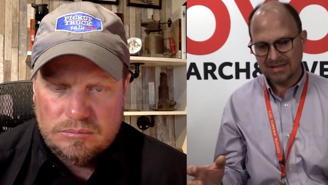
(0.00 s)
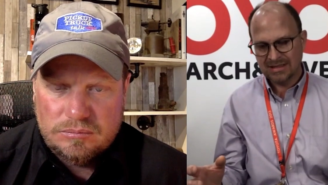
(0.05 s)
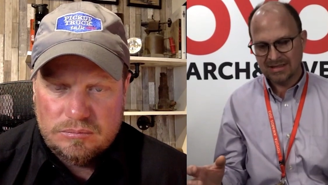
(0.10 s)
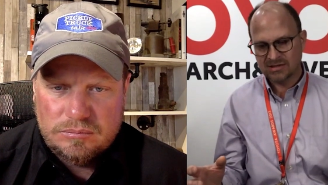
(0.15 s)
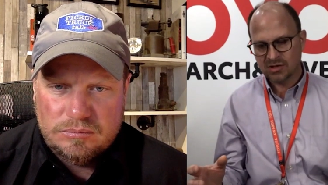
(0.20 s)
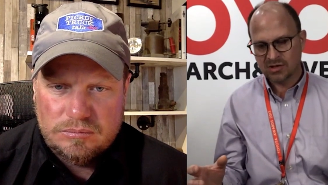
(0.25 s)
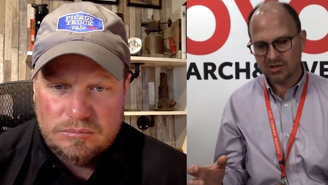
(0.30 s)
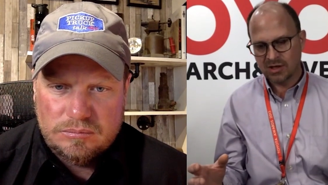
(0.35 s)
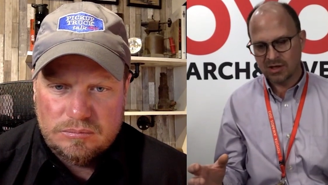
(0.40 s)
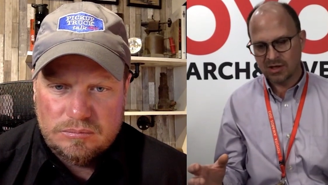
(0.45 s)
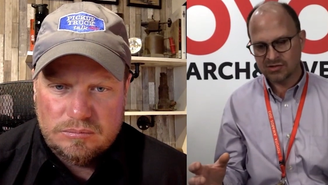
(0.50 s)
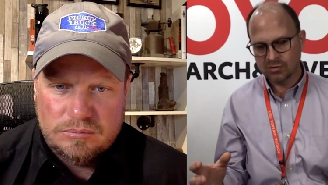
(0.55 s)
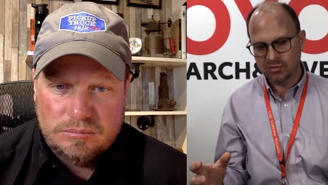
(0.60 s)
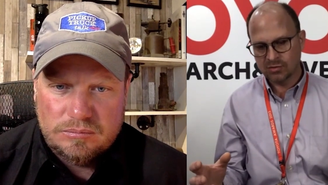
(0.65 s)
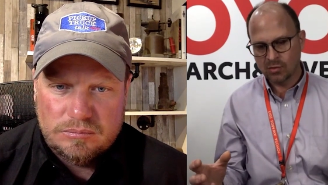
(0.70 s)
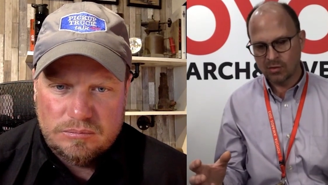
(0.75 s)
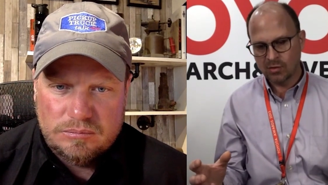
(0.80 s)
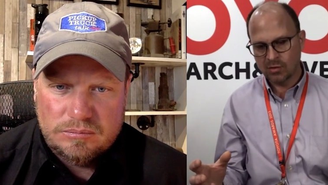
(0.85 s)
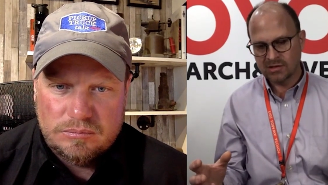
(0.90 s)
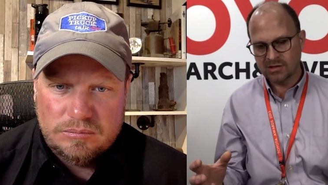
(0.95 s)
Speaker 1: It's
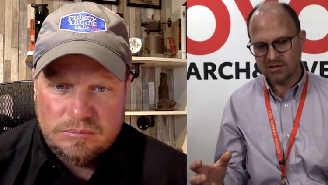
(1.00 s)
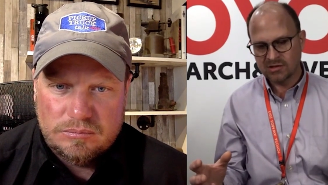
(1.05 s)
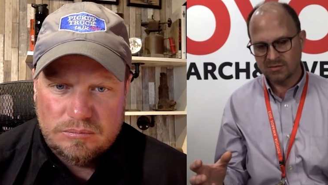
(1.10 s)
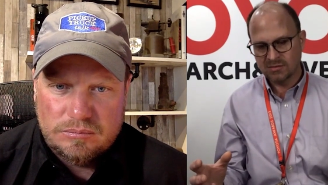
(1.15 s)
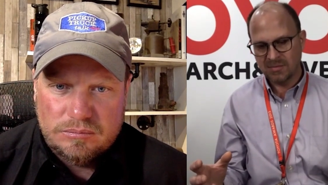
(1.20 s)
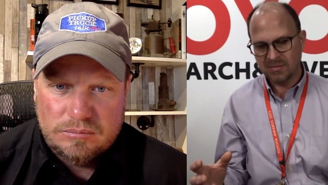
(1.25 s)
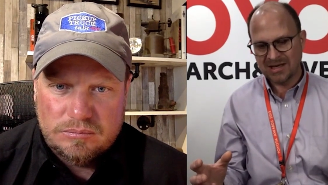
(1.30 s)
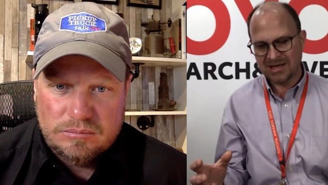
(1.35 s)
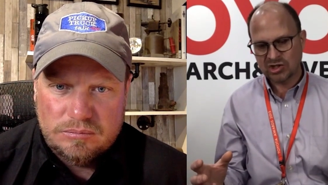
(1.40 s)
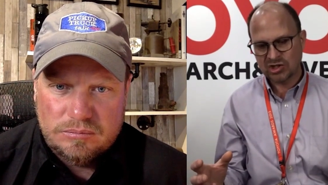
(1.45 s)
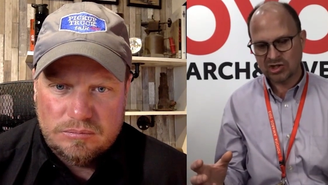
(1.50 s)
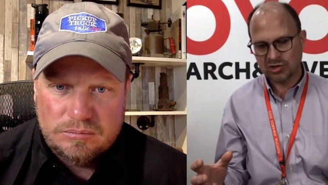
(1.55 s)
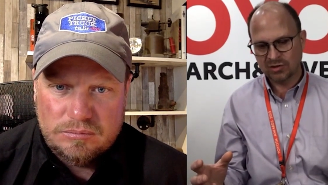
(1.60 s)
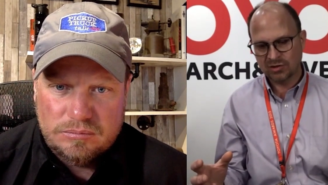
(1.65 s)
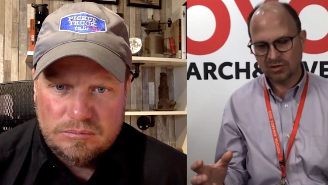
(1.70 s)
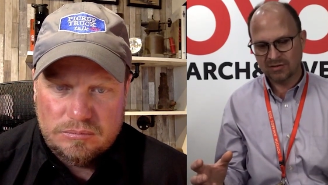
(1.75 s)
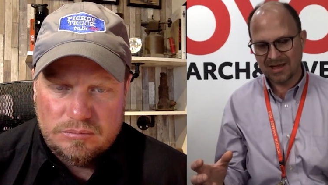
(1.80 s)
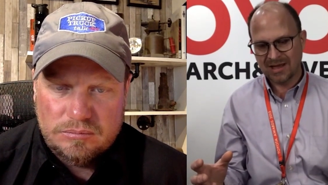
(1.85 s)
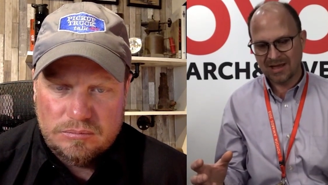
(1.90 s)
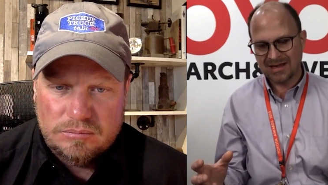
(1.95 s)
also going to make
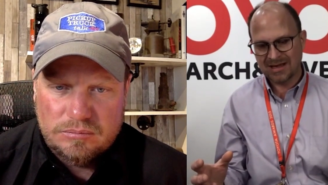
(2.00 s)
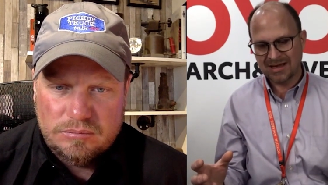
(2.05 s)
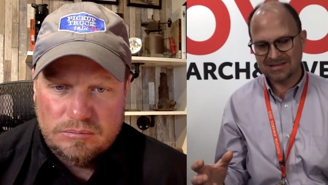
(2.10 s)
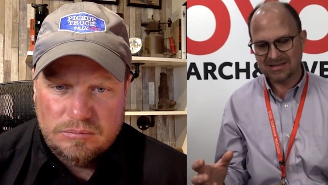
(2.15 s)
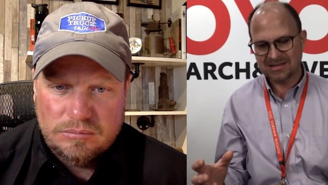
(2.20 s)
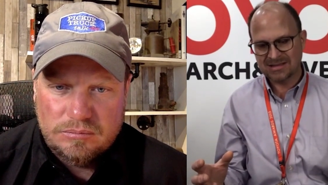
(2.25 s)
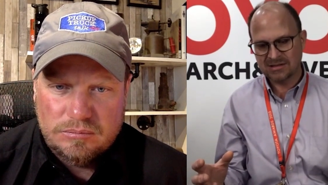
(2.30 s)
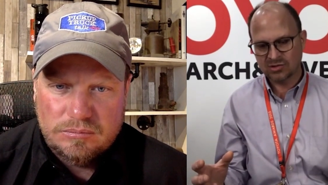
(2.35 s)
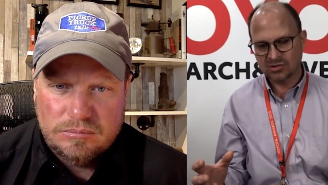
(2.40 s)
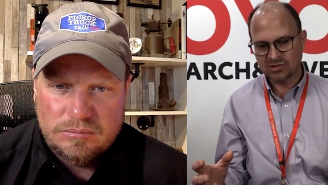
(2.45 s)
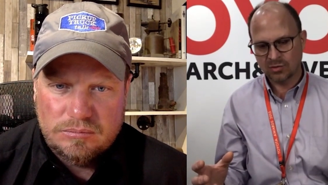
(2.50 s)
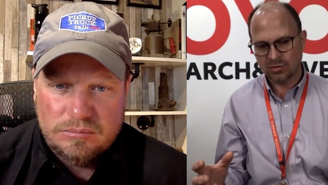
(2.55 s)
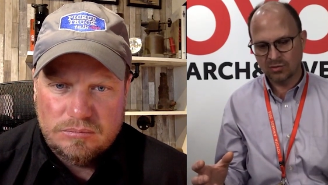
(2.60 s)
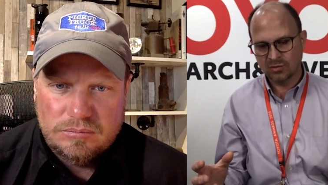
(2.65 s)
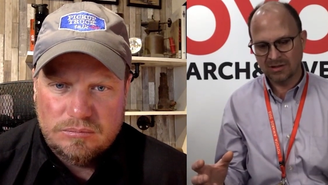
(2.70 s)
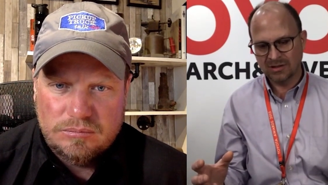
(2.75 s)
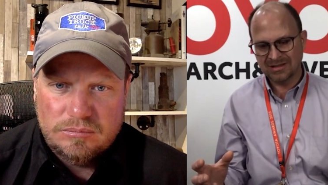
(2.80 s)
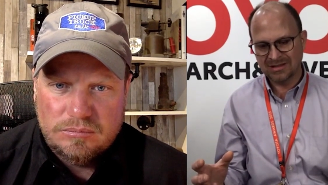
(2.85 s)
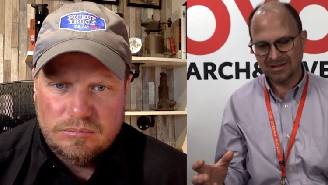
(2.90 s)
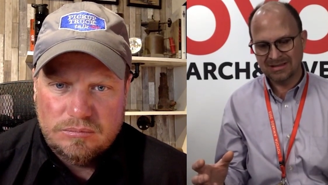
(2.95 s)
sure that it's
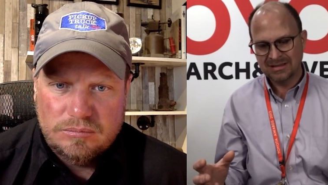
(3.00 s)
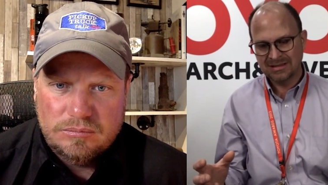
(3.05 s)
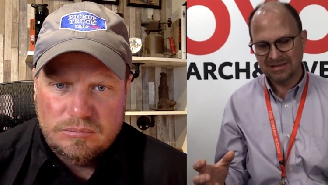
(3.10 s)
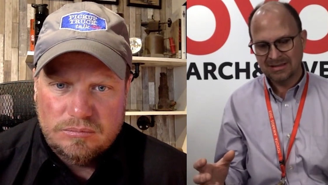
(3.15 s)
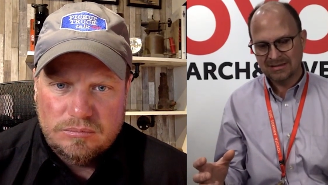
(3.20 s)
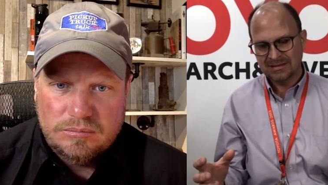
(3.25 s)
controlling